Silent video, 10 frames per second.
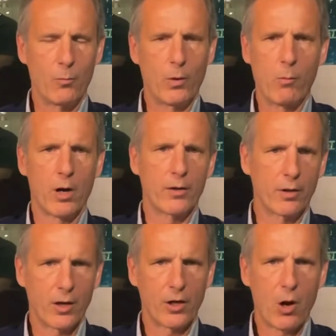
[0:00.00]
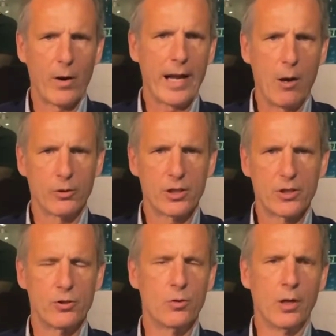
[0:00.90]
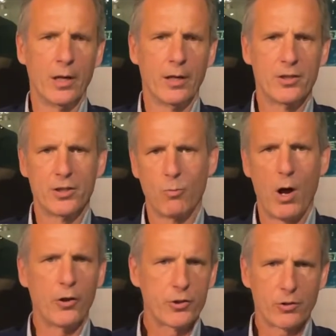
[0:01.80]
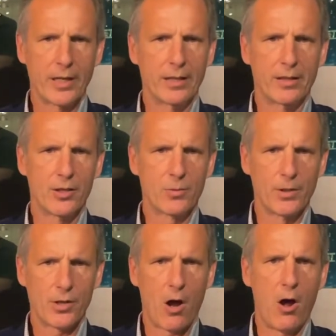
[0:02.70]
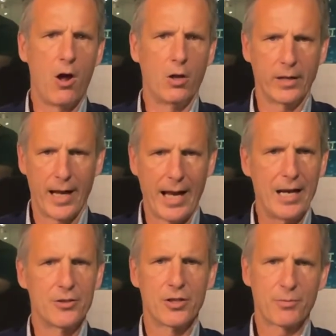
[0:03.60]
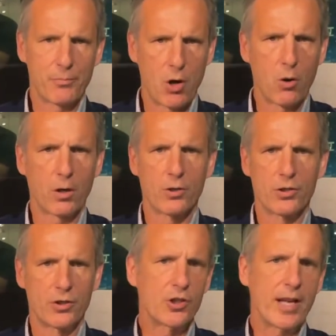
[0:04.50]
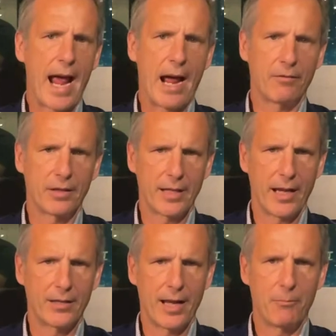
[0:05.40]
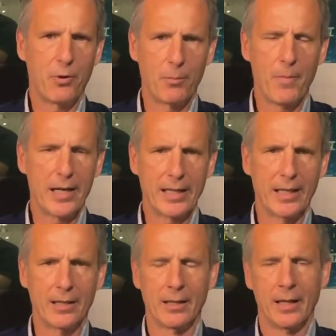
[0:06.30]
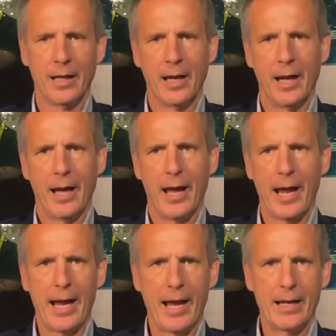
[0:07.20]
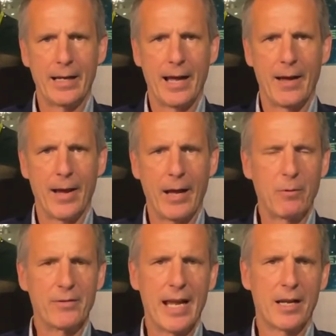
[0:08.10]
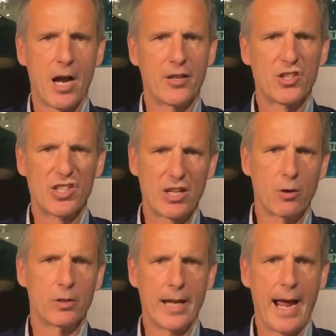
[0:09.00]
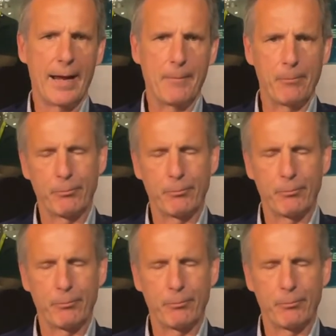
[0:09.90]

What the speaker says: We weren't going out to Wall Street. This was all agents, brokers, and staff that put money in. And we've taken on zero debt.